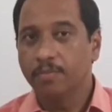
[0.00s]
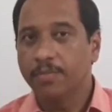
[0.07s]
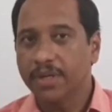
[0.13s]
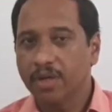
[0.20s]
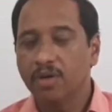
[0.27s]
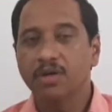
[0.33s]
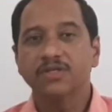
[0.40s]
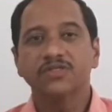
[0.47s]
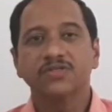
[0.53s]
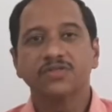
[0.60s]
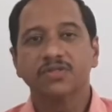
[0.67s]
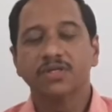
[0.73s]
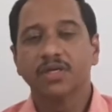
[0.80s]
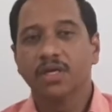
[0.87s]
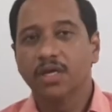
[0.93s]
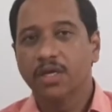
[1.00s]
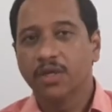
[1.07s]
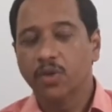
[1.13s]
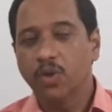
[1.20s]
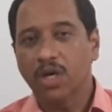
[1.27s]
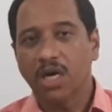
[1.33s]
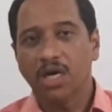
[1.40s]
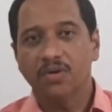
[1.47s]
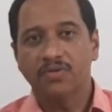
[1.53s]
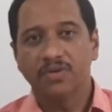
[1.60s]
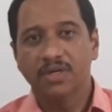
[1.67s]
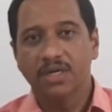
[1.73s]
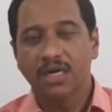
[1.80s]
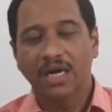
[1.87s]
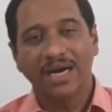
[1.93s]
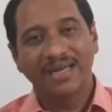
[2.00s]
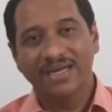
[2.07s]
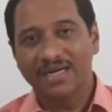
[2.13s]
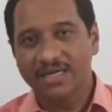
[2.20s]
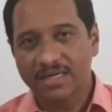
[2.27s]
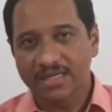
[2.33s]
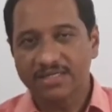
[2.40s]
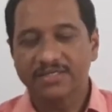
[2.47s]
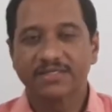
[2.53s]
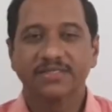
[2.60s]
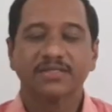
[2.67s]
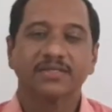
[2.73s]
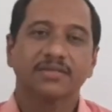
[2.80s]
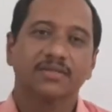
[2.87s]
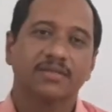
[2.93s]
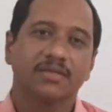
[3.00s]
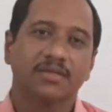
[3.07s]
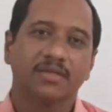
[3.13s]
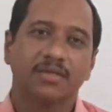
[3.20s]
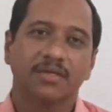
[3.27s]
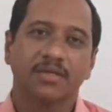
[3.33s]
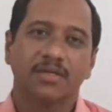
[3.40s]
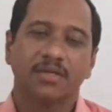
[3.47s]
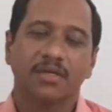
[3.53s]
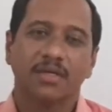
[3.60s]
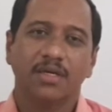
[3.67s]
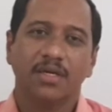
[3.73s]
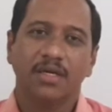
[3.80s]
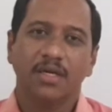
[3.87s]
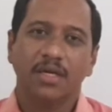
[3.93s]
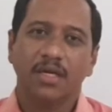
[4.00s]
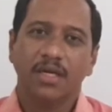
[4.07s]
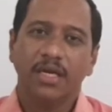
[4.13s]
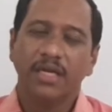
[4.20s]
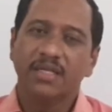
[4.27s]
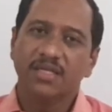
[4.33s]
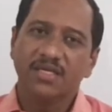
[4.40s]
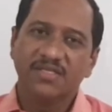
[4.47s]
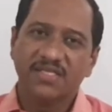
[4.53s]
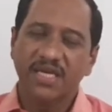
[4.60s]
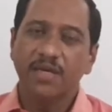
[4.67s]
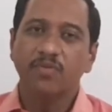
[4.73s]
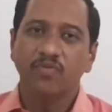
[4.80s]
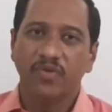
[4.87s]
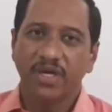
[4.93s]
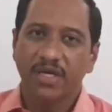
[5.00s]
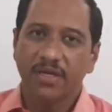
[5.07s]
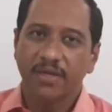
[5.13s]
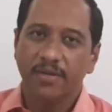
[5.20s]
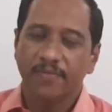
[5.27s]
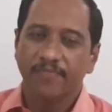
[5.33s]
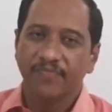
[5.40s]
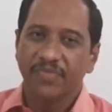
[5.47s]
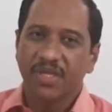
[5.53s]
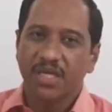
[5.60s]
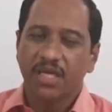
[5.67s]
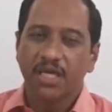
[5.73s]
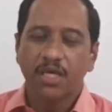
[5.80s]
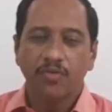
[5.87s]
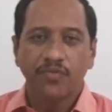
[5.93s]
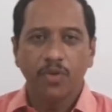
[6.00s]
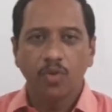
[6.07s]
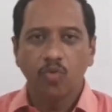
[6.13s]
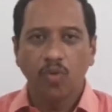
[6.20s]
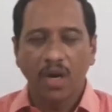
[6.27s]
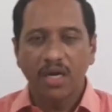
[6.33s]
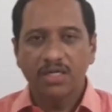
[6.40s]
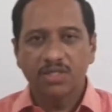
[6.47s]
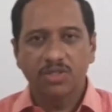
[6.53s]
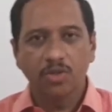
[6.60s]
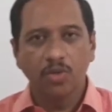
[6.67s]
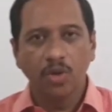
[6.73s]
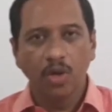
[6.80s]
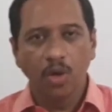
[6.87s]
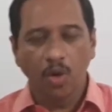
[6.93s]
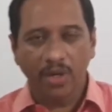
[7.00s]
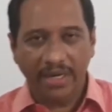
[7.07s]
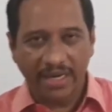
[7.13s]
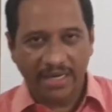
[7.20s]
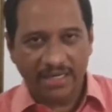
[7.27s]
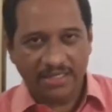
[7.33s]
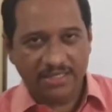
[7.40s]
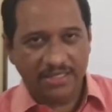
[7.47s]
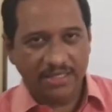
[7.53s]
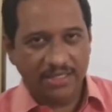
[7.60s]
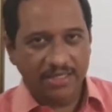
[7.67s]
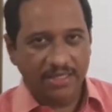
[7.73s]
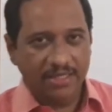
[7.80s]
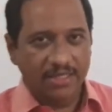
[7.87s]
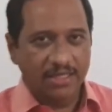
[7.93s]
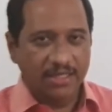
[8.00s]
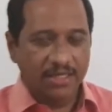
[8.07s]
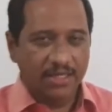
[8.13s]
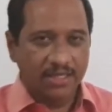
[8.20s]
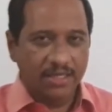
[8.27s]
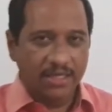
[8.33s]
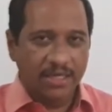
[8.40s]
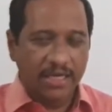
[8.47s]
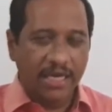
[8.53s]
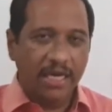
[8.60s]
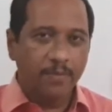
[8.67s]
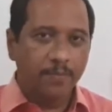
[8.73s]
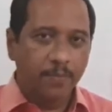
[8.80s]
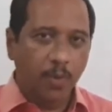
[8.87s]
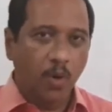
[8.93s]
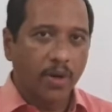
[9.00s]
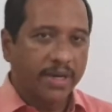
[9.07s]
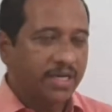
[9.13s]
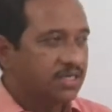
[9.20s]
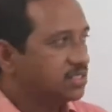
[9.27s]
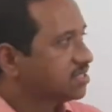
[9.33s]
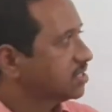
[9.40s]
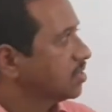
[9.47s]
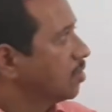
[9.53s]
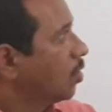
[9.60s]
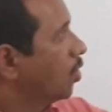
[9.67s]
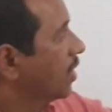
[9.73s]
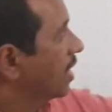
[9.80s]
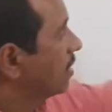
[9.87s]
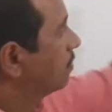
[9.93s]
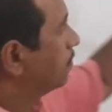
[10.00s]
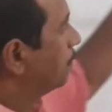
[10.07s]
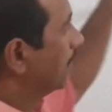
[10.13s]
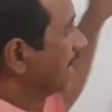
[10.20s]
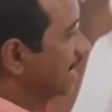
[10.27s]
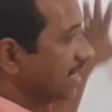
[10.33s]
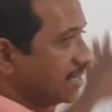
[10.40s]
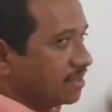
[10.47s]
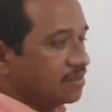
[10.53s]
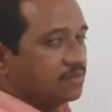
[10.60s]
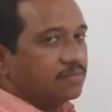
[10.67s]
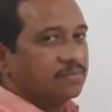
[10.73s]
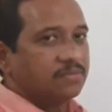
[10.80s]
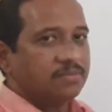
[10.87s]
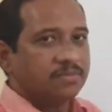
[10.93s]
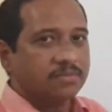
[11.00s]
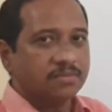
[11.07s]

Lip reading: because you have an address. In the same way, if you want to locate a point on a plane,